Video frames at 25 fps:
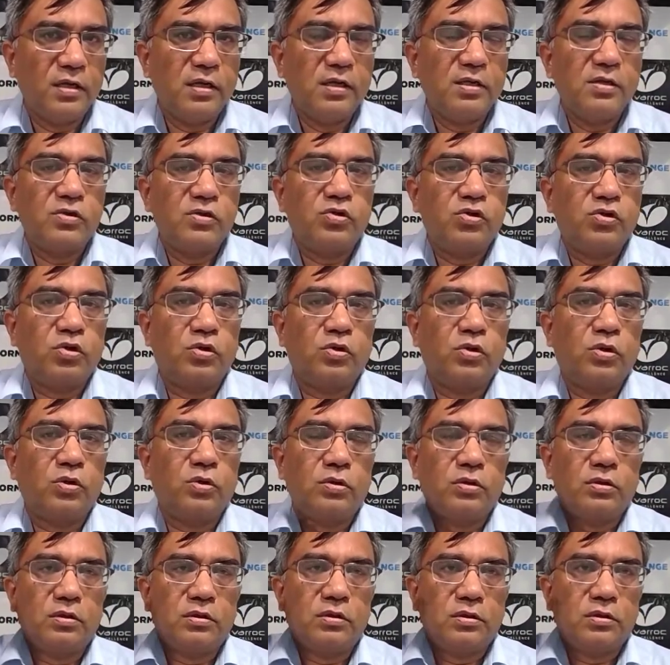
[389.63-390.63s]
So
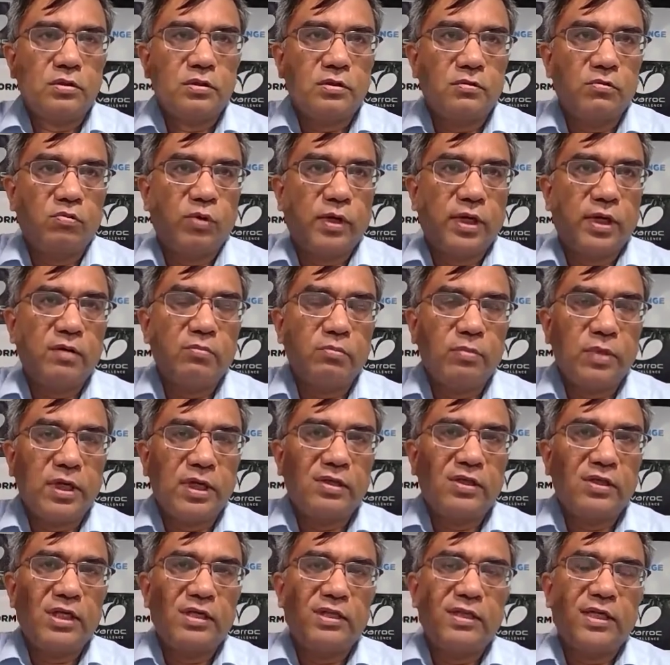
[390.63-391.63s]
one big
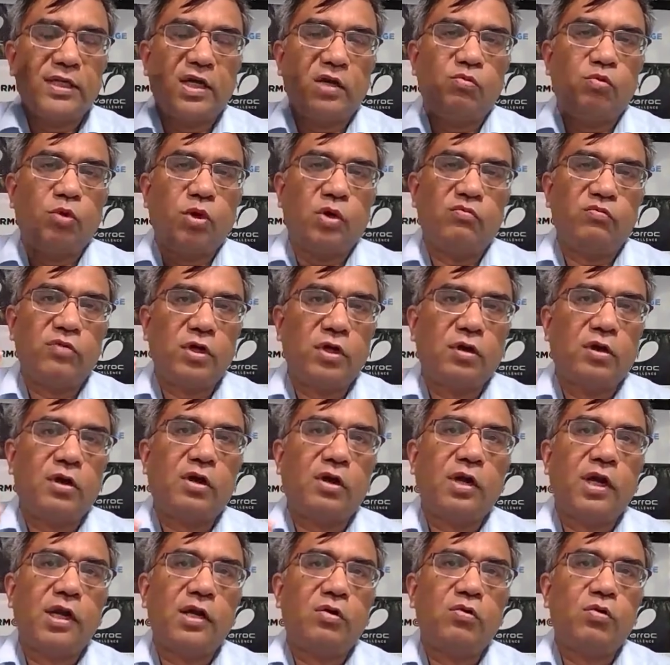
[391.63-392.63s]
thing that what we are
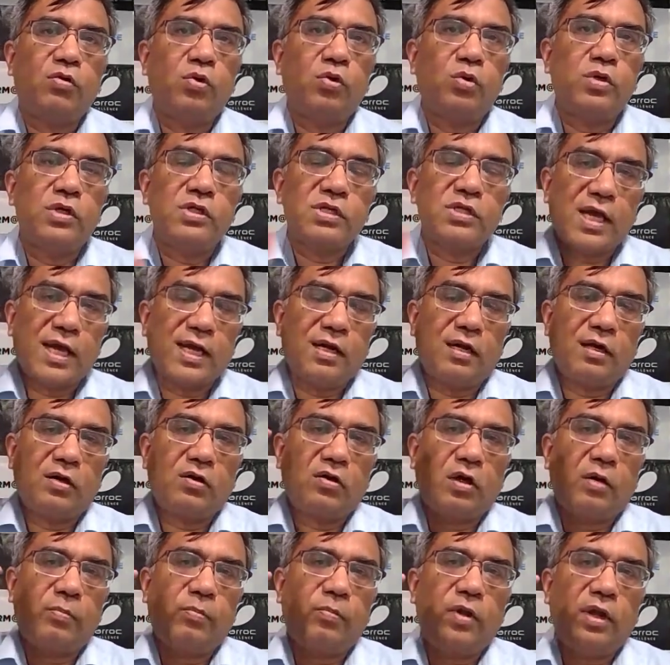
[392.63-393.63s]
trying to do is at a
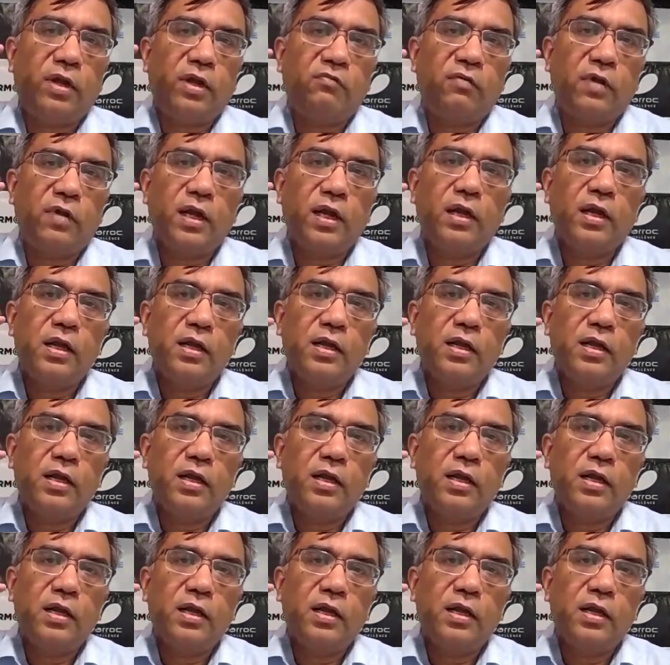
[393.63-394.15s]
top level,